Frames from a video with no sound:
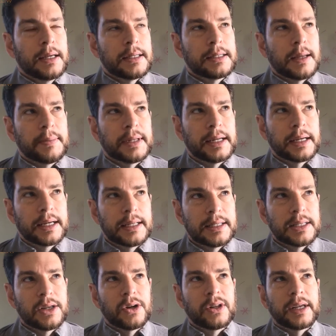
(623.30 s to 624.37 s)
Something to
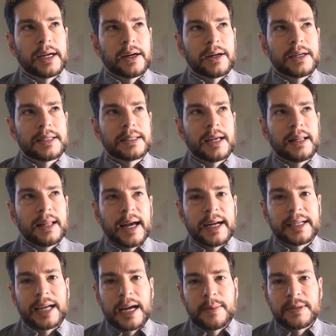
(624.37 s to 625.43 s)
consider there is a lot
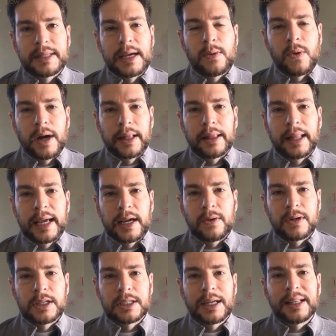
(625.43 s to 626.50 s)
of times they want
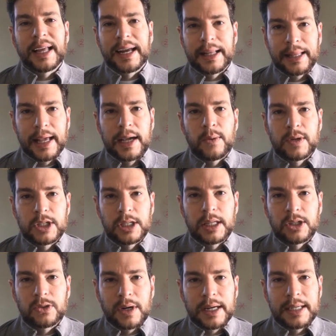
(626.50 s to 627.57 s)
a lot of language in
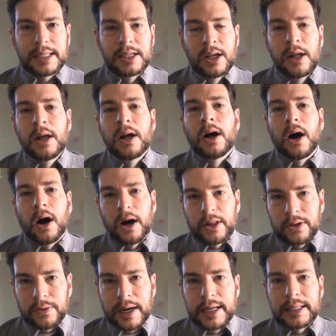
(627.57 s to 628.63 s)
the trust,
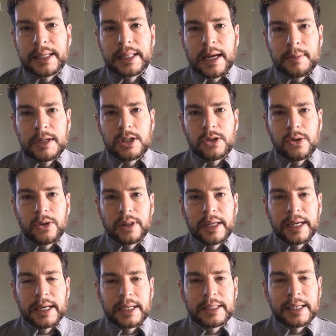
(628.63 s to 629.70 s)
authorizing them to do
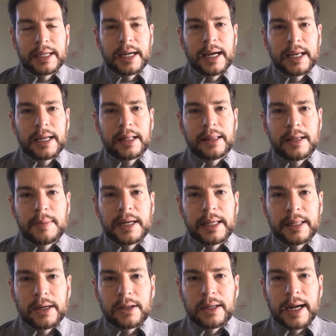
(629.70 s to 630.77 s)
things and kind of
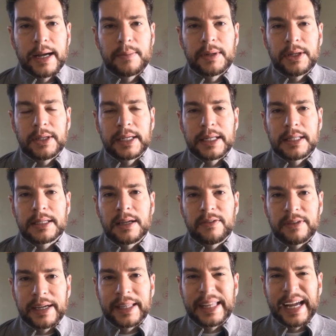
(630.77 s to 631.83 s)
limiting their liability and
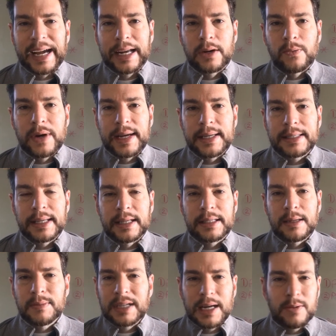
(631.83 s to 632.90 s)
stuff like that in ways that
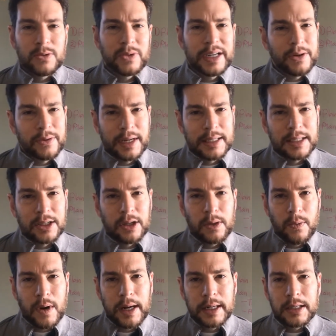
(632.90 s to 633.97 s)
sometimes we don't necessarily
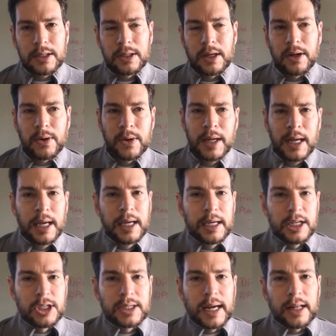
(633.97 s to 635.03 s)
want. So
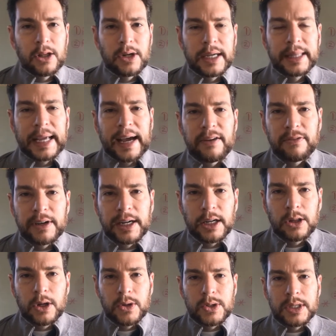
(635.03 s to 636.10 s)
you just got to look at that very
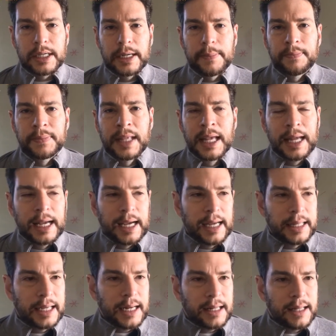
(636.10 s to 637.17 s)
closely.
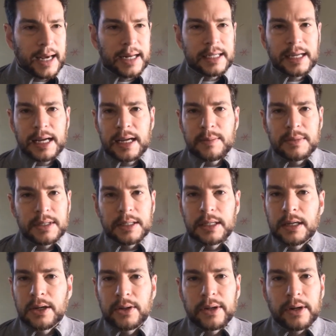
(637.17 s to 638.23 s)
And then a lot of times,
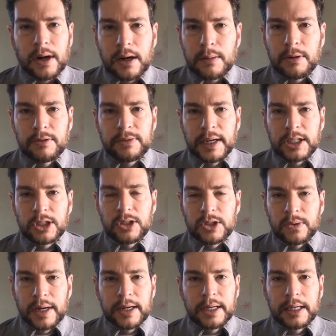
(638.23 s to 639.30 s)
there are
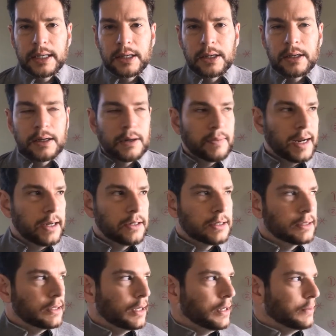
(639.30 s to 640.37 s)
professionals around here,
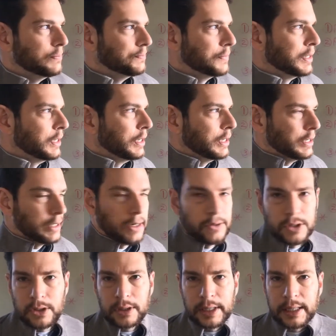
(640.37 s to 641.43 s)

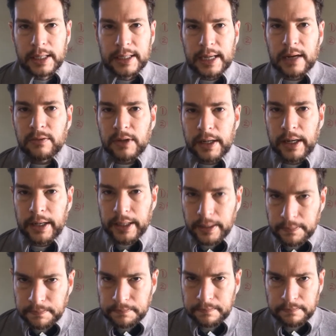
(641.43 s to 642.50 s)
certainly in the Denver
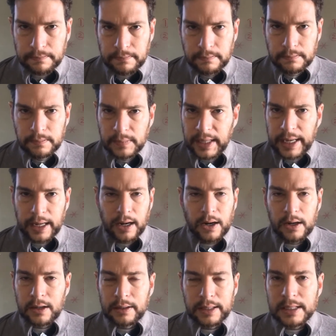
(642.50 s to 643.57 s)
area,
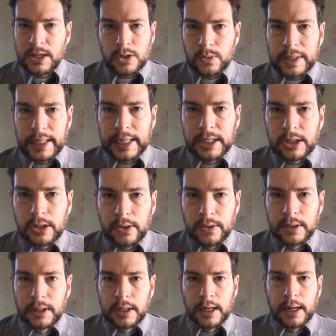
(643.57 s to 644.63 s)
this is what they do.
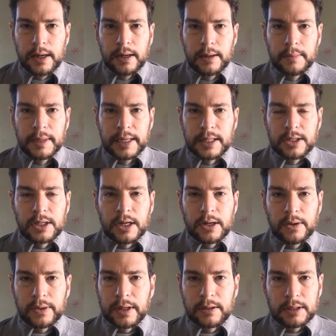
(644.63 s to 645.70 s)
And
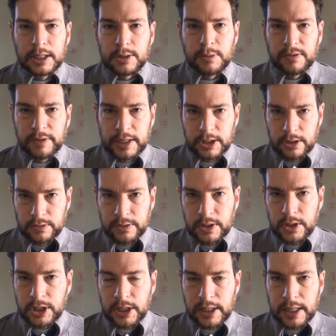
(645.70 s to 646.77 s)
so they're just professional
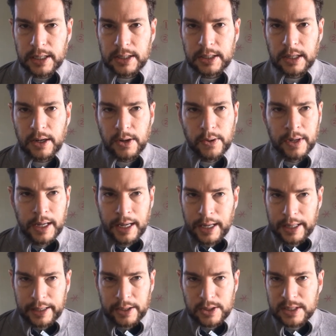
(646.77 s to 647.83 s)
fiduciaries. So
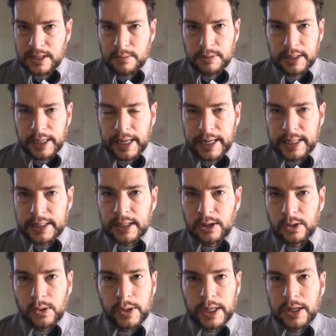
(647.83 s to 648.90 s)
they're CPAs,
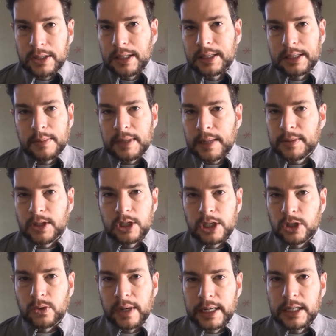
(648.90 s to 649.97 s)
they're lawyers, and sometimes they're
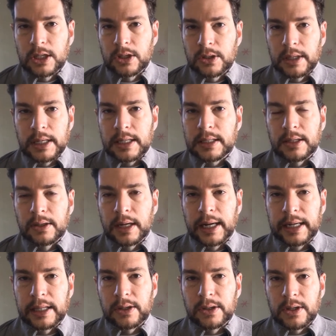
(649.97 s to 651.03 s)
just trained to do this. They're
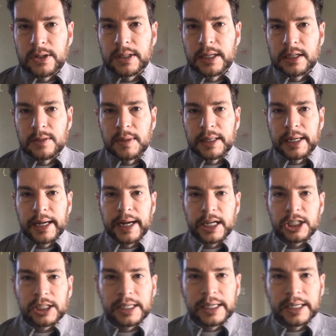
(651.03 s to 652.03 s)
not either of those things, but there